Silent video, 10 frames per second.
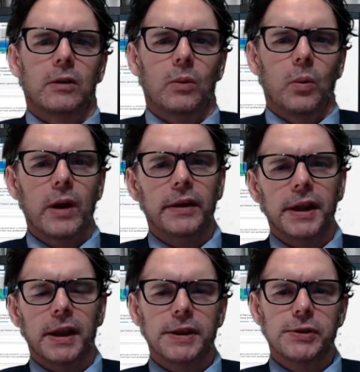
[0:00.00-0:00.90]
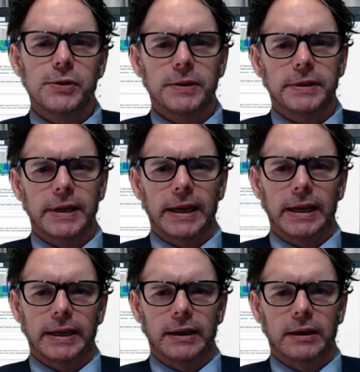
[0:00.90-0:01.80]
Wearing a suit
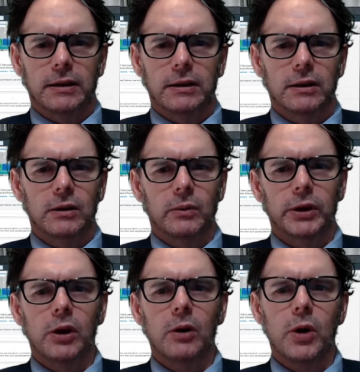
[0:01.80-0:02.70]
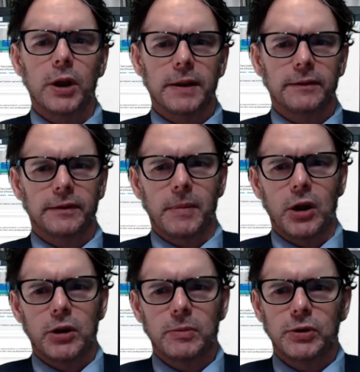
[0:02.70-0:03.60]
daily. When not working from
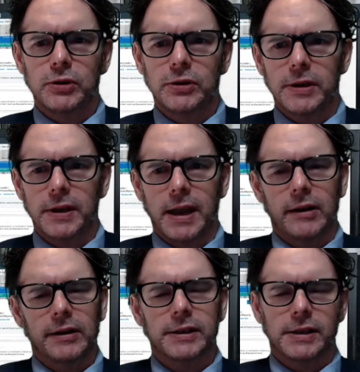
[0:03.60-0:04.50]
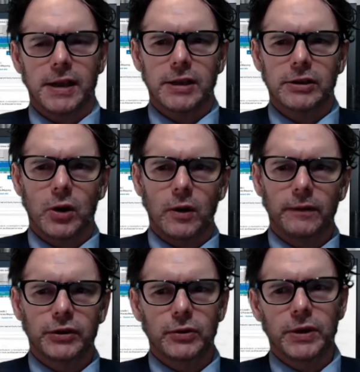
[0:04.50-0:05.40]
home due to the current
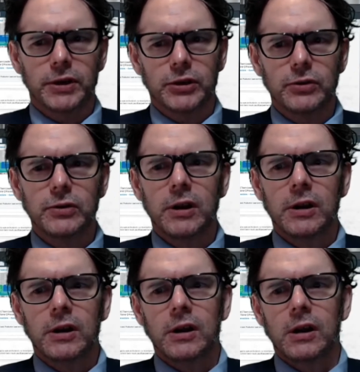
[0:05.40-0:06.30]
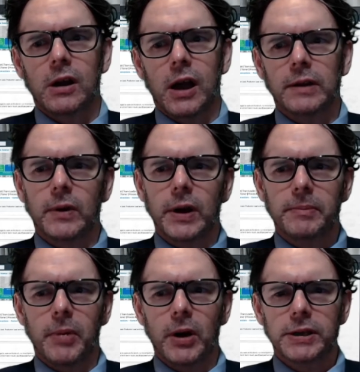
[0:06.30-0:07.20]
SARS-CoV-2 issue, I ride a
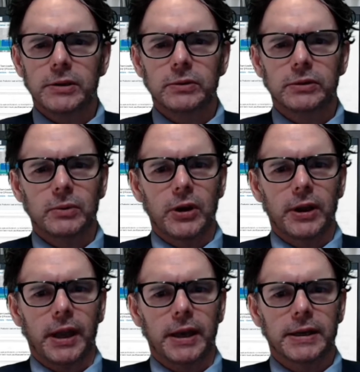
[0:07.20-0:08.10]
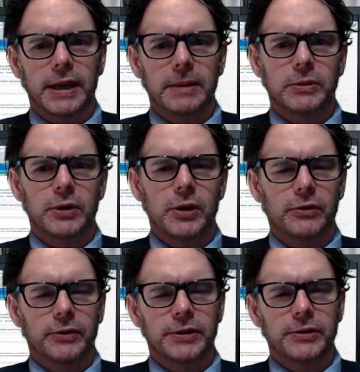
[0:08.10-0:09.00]
bicycle to work and keep 2 to
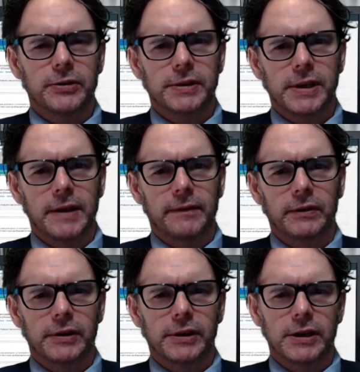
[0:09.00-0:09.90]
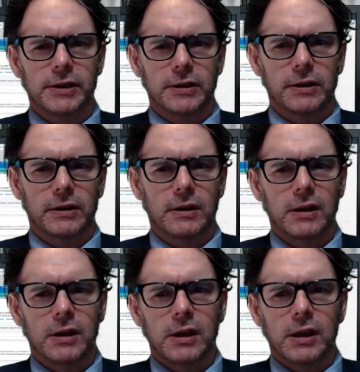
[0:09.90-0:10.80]
3 suits there for rotation.
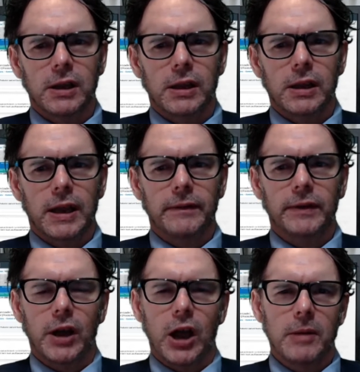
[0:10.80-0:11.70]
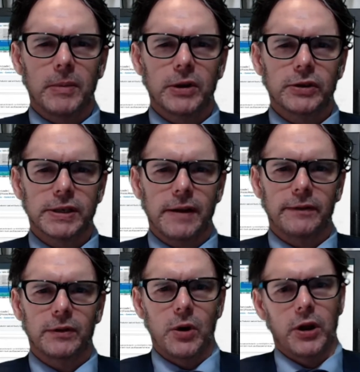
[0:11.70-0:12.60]
Even at home I dress up
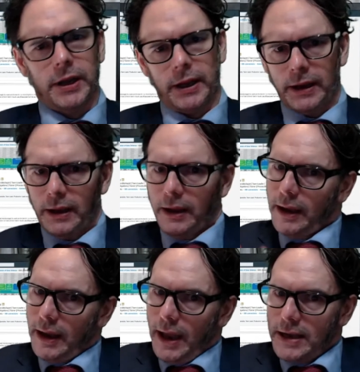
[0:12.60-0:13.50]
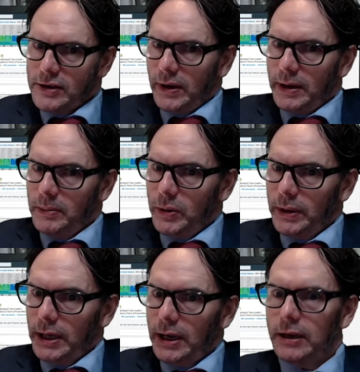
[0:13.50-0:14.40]
for work, as I am
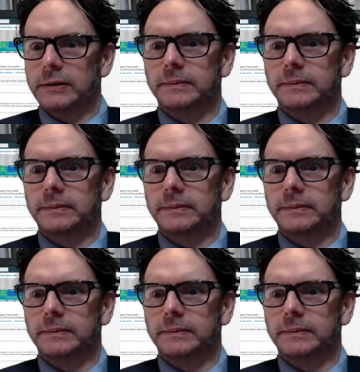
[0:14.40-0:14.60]
doing now,